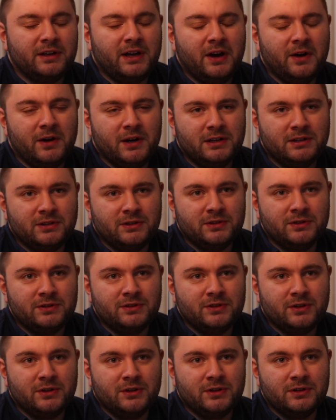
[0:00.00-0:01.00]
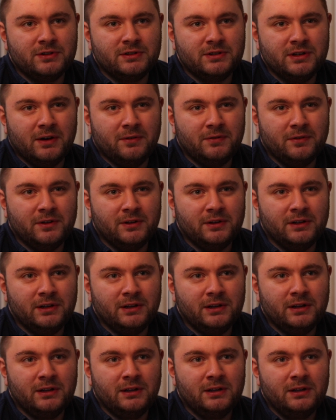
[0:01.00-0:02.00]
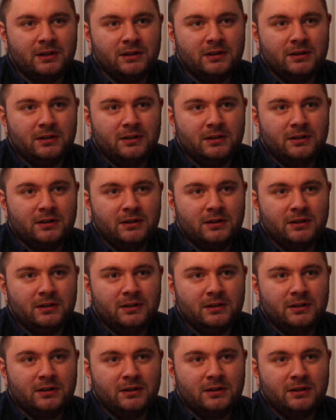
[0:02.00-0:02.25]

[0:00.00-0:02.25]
characters are definitely